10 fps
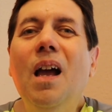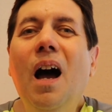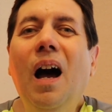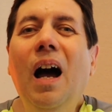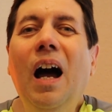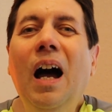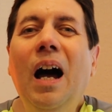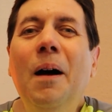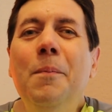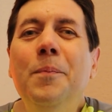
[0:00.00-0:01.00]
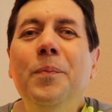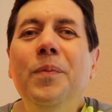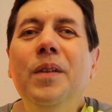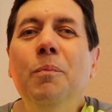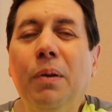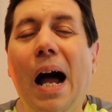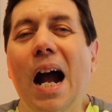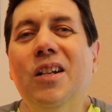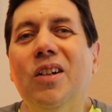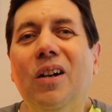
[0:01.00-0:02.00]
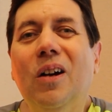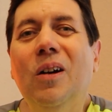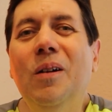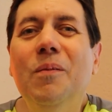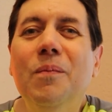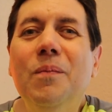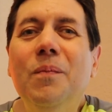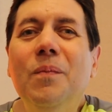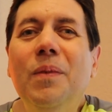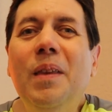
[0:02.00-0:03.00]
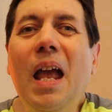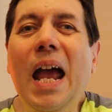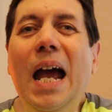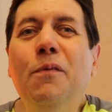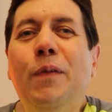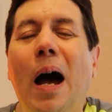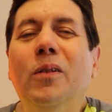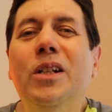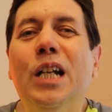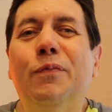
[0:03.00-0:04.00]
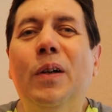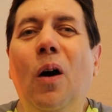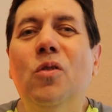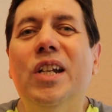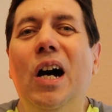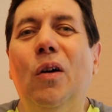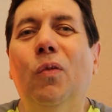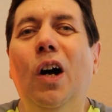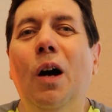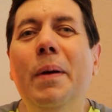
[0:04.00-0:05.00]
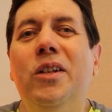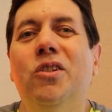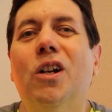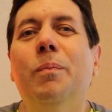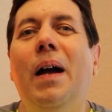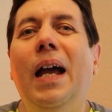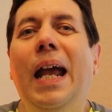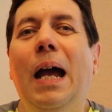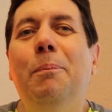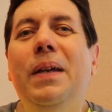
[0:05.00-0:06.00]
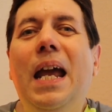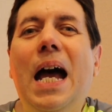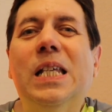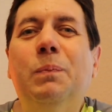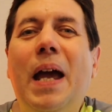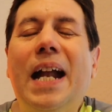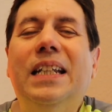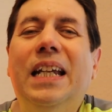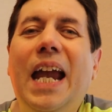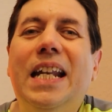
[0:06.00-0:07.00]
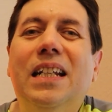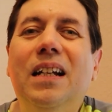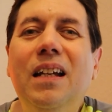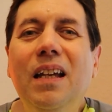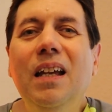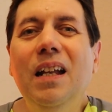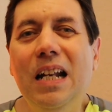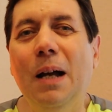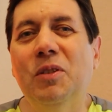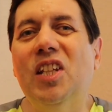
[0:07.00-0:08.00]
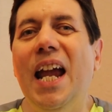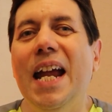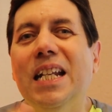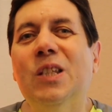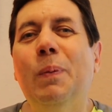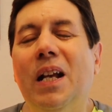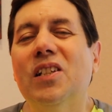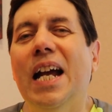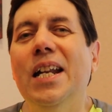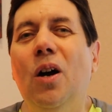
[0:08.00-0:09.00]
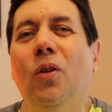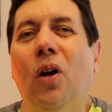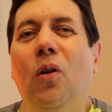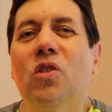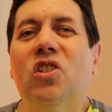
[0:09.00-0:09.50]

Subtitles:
blocked her, and found a different hotel room and took my happy ass back to Canada. Now, I'm saying this because I know the whole